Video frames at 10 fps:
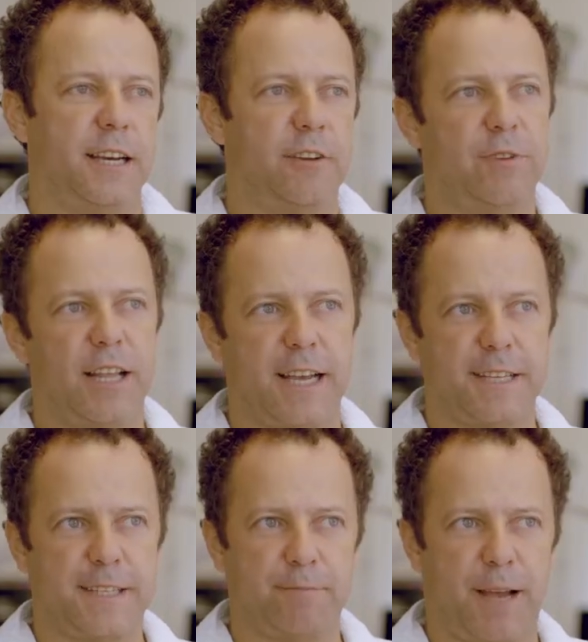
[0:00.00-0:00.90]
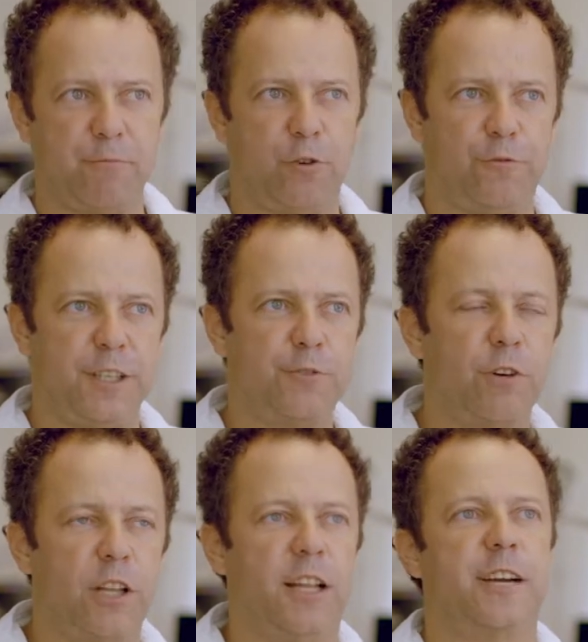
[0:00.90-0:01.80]
then I realized that by moving
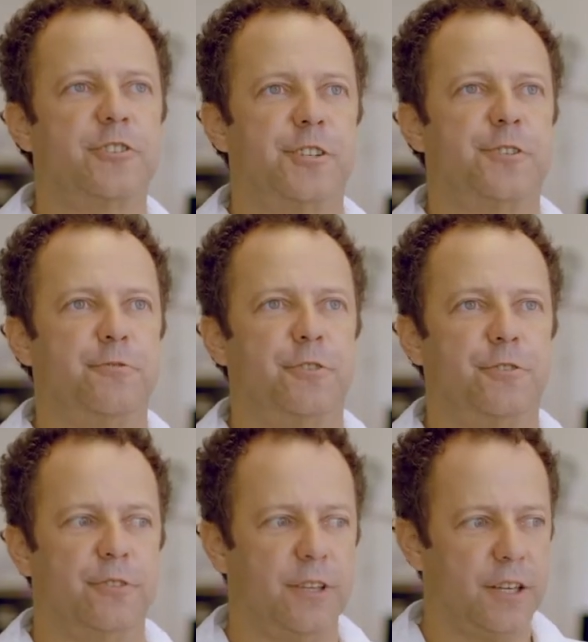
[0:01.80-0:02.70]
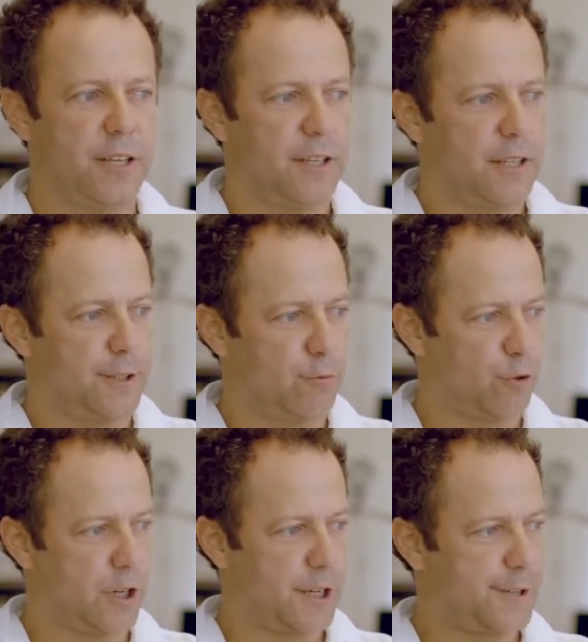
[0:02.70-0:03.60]
into a larger studio, the
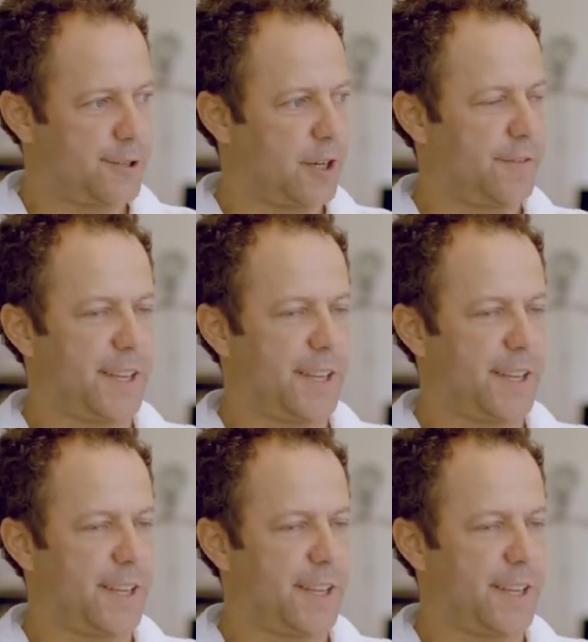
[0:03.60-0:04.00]
work sort of